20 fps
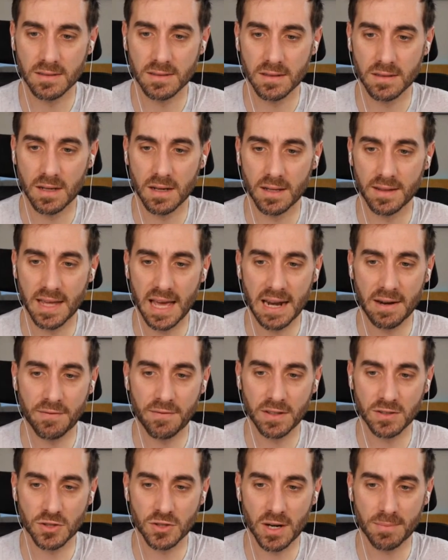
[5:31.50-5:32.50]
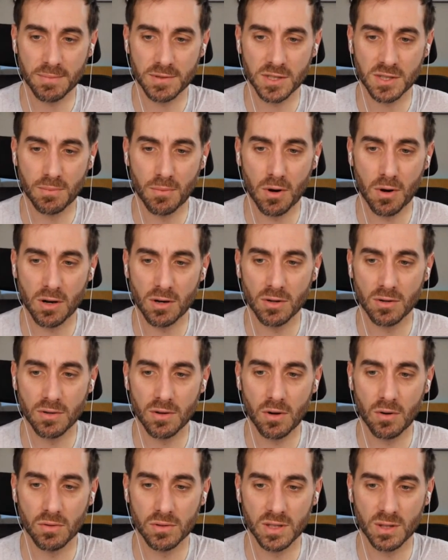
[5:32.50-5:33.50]
the NFL drop is
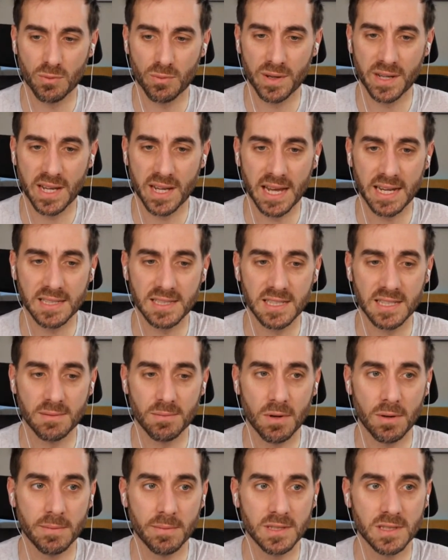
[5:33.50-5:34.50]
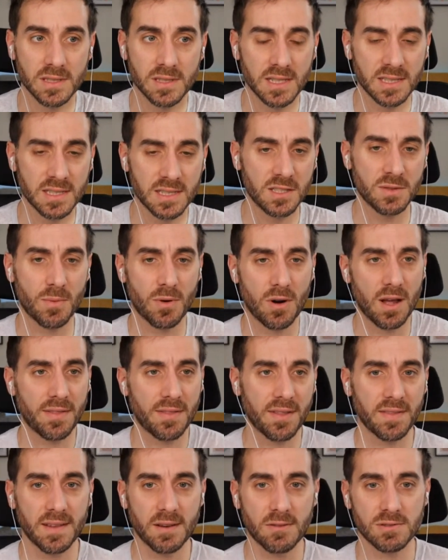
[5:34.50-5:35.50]
tomorrow, only week 18 moments? Is it tomorrow? I
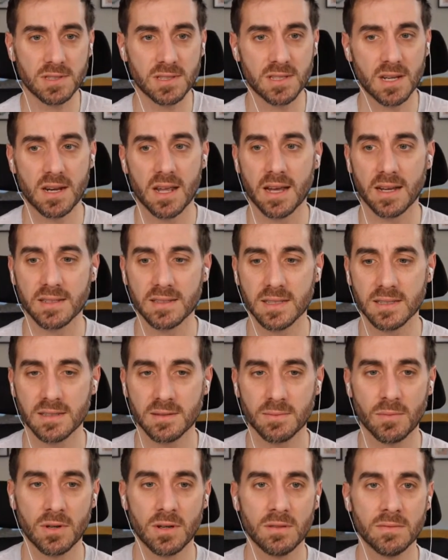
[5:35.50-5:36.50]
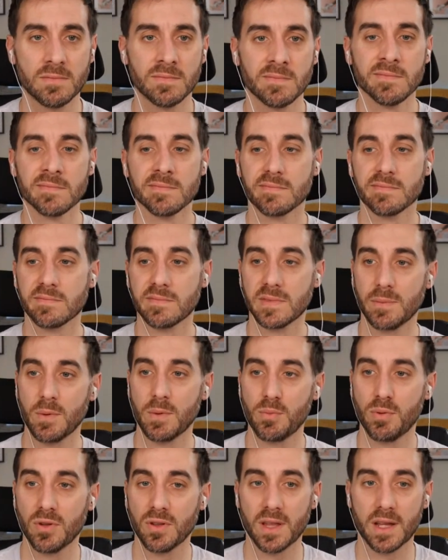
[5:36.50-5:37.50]
thought that was today. Is that tomorrow? Let me
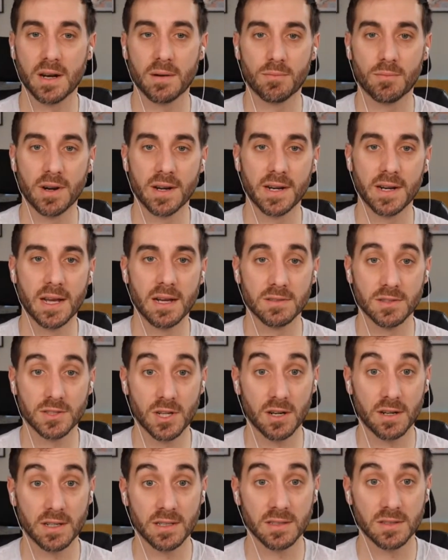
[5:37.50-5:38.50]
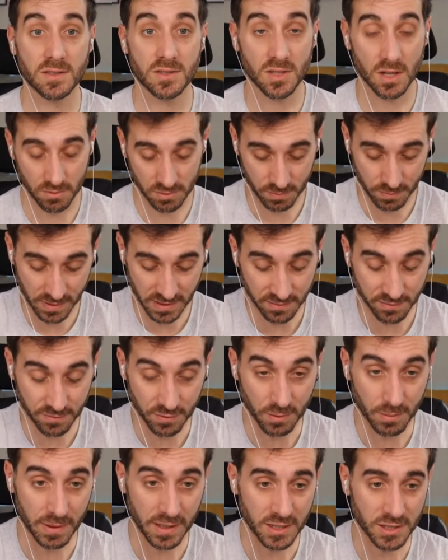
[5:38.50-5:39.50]
pull that up right now. Sorry to start with
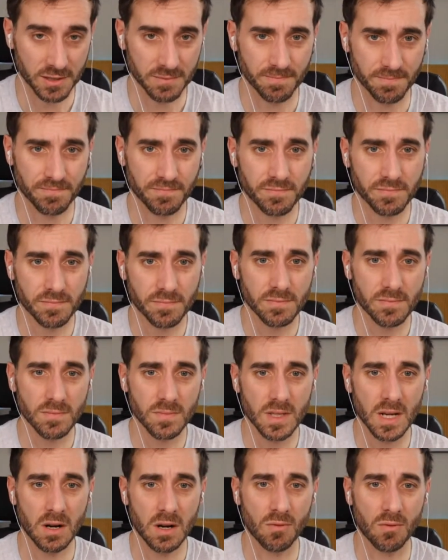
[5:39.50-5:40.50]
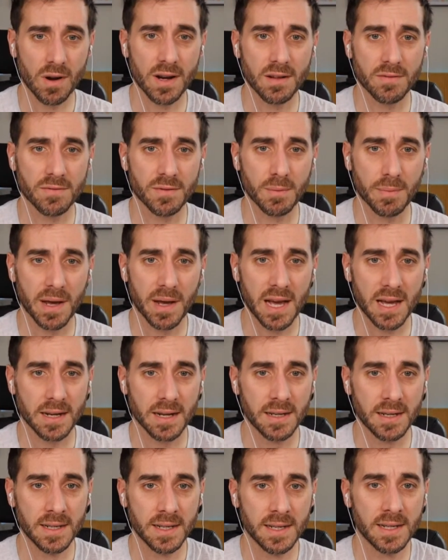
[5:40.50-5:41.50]
misinformation right off the bat.
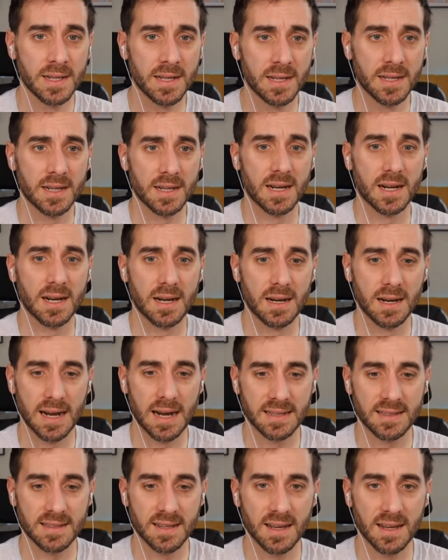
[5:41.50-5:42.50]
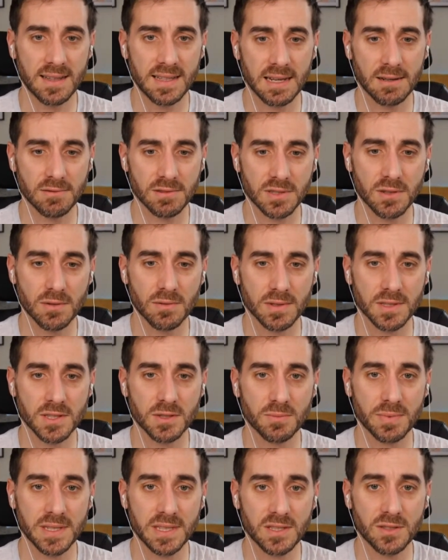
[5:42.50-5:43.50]
I thought that was going to
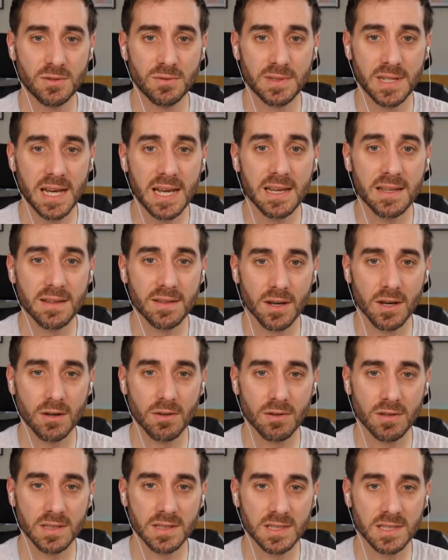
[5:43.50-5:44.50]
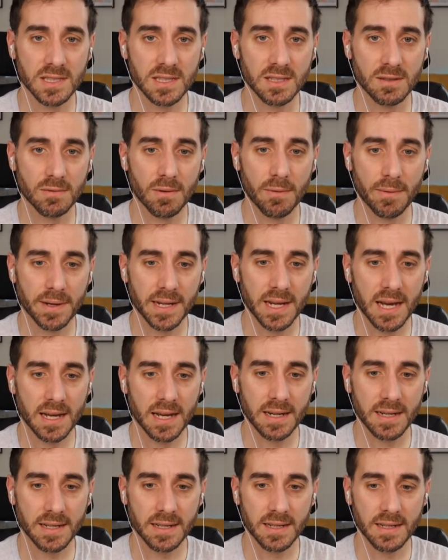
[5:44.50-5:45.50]
be today, though. Let's see what we
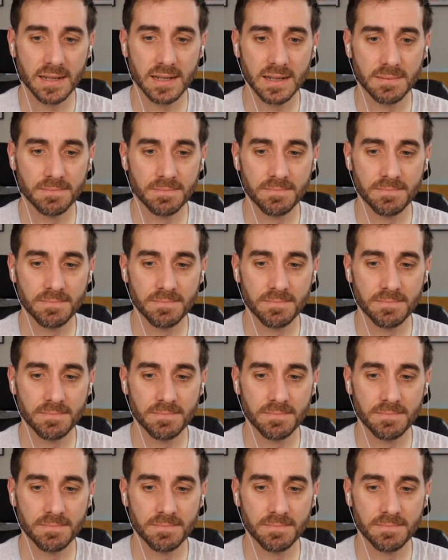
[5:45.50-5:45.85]
got here.